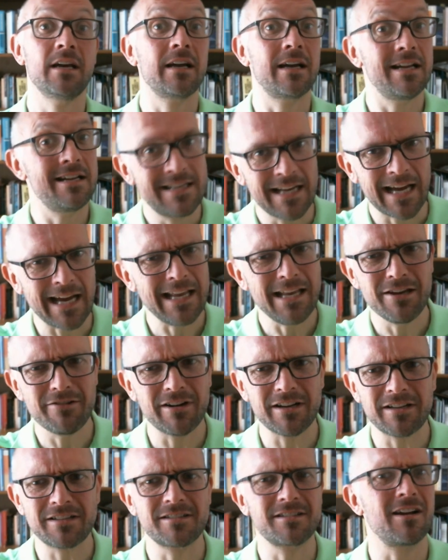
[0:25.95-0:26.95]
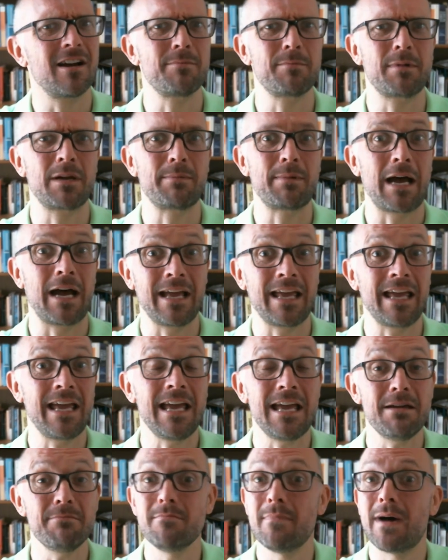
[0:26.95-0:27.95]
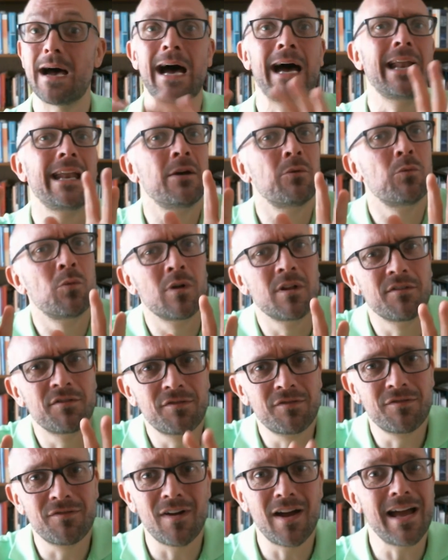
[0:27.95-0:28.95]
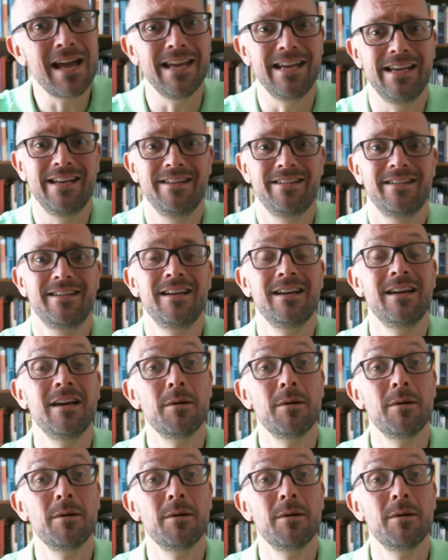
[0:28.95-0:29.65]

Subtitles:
Contain your excitement about Him and it will fade,